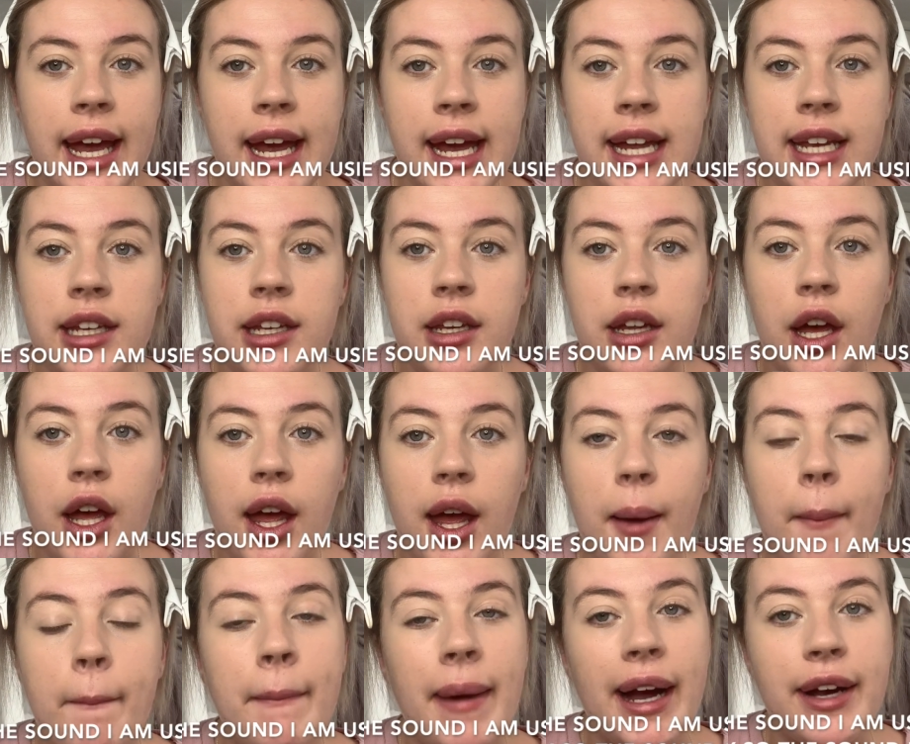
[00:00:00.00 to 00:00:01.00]
in
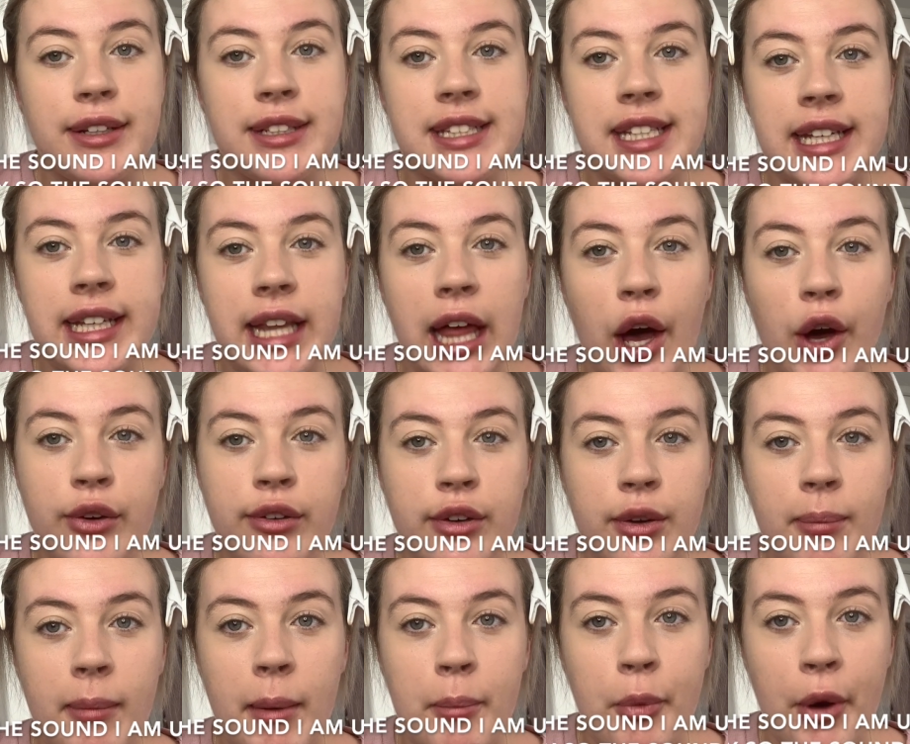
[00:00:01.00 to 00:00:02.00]
my concealer under
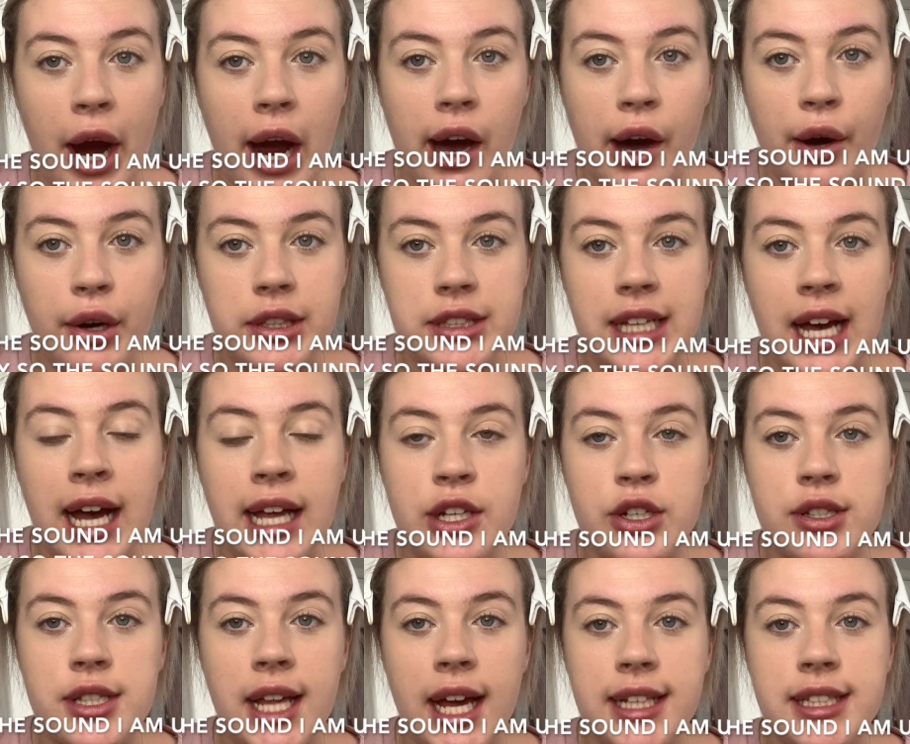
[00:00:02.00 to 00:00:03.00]
my brows, I
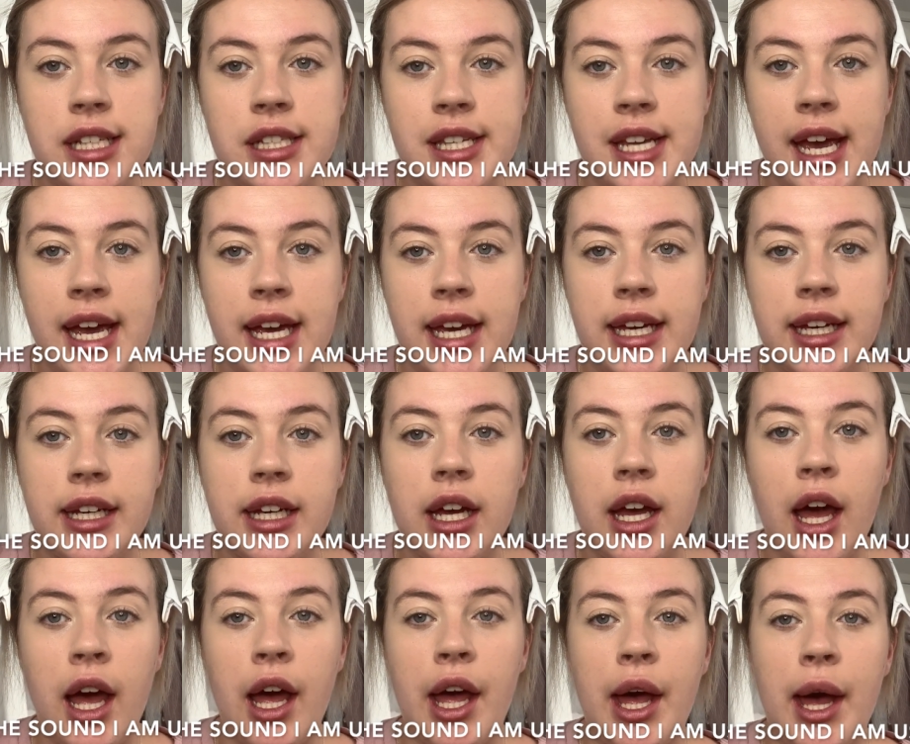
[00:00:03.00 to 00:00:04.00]
just like to take
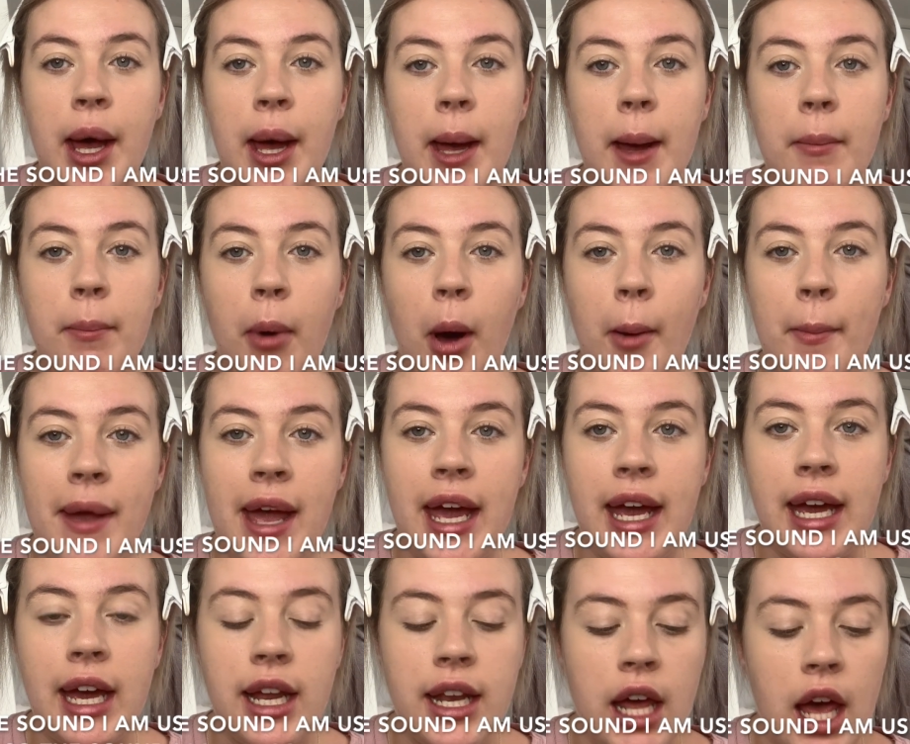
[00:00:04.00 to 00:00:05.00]
a
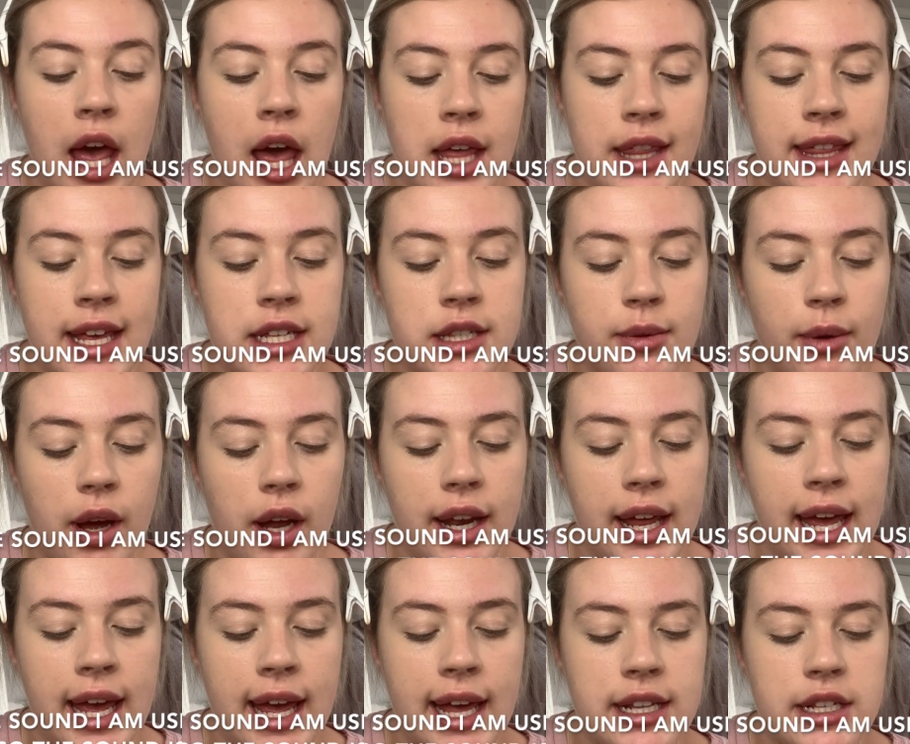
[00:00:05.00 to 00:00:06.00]
pomade. This one
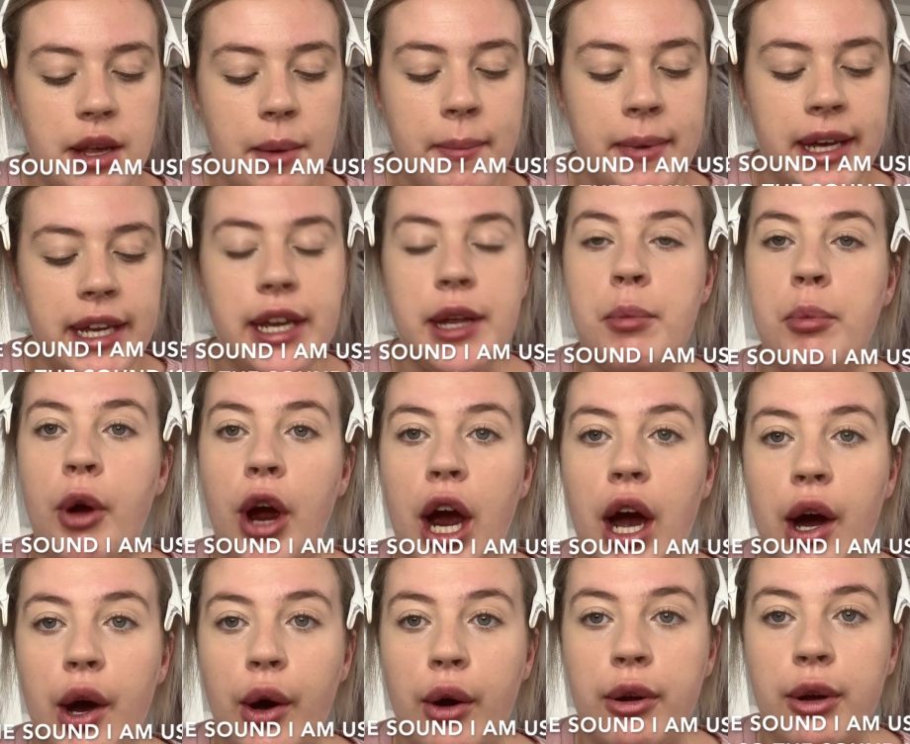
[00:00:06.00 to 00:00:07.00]
is medium
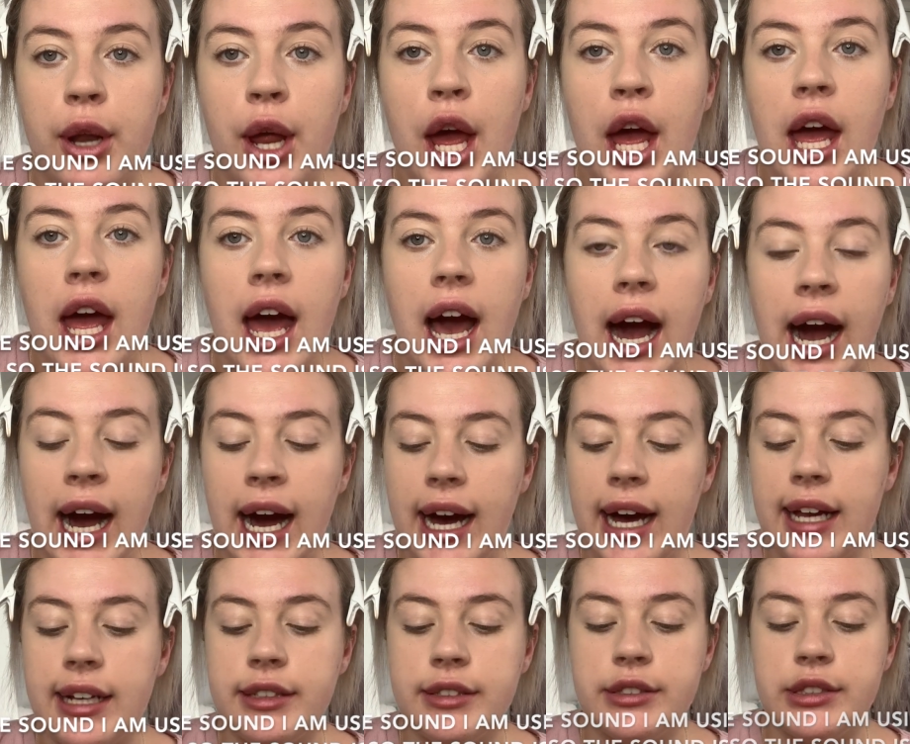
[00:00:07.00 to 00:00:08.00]
brown
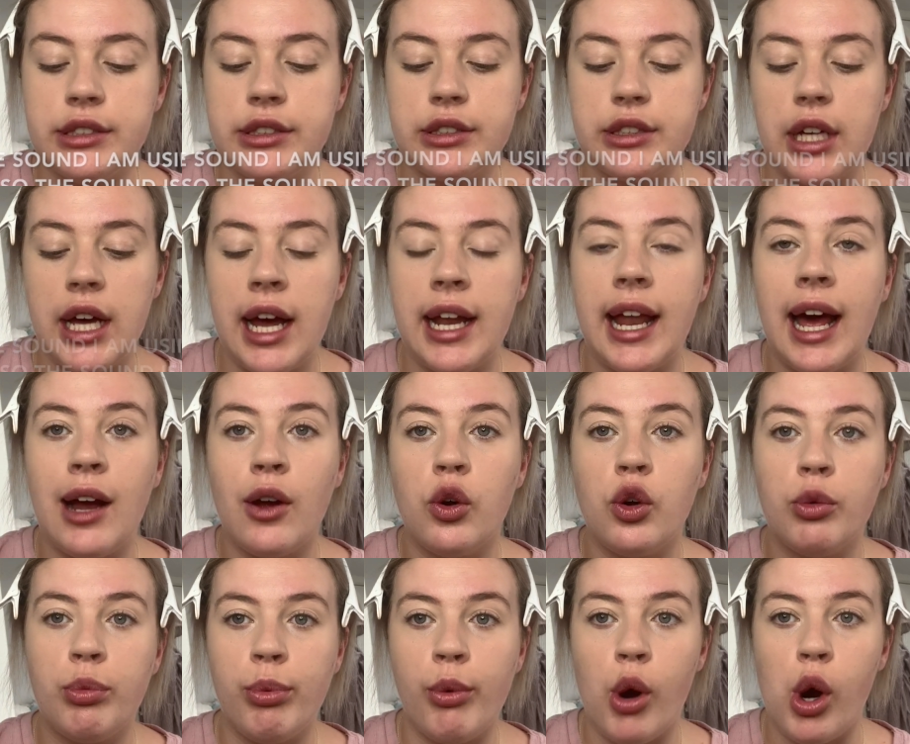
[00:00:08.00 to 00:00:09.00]
and an
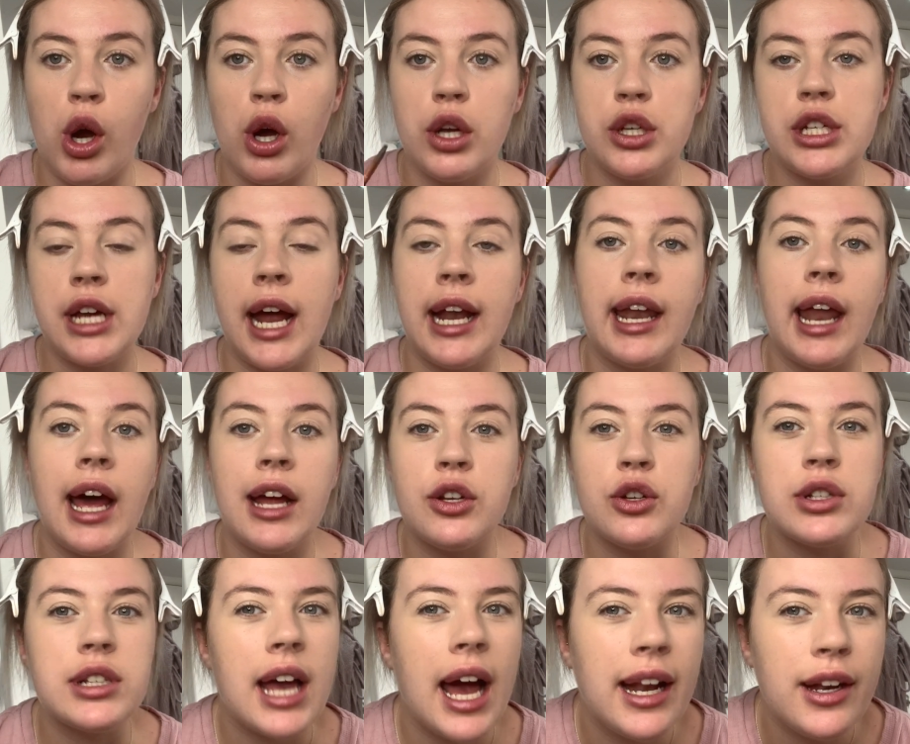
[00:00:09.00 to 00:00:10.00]
angled brush, and I
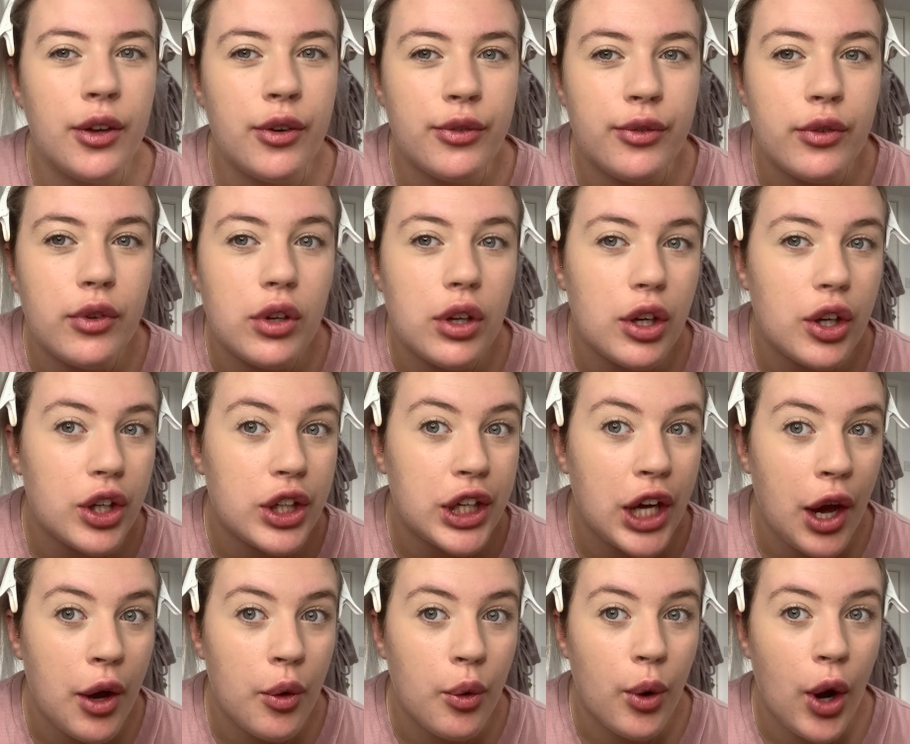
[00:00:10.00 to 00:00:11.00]
just kind of
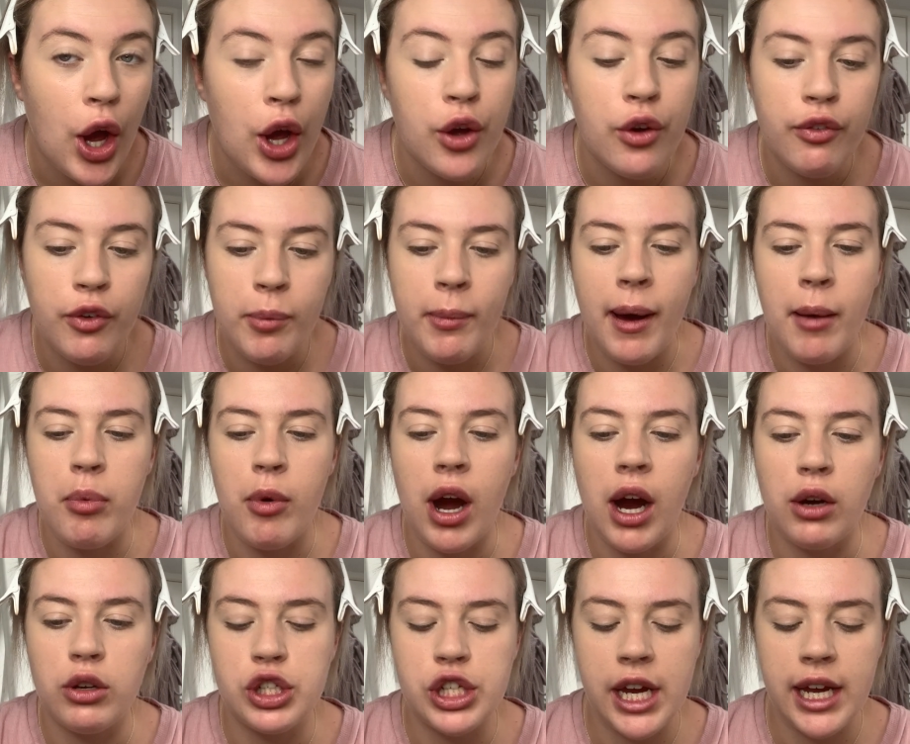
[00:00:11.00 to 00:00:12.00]
go over my
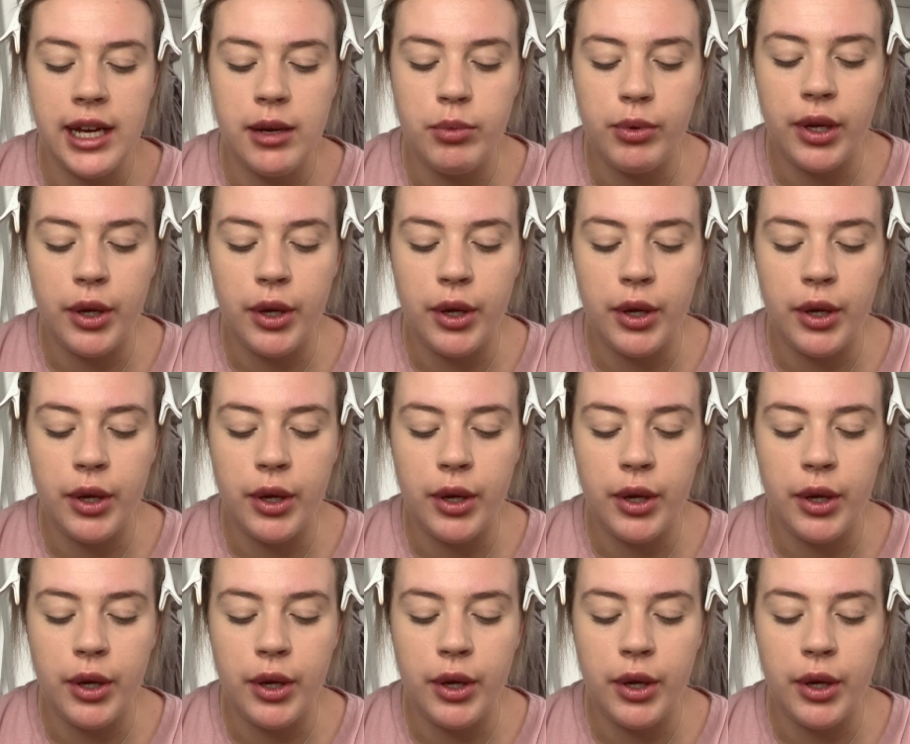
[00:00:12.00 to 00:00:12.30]
brow shape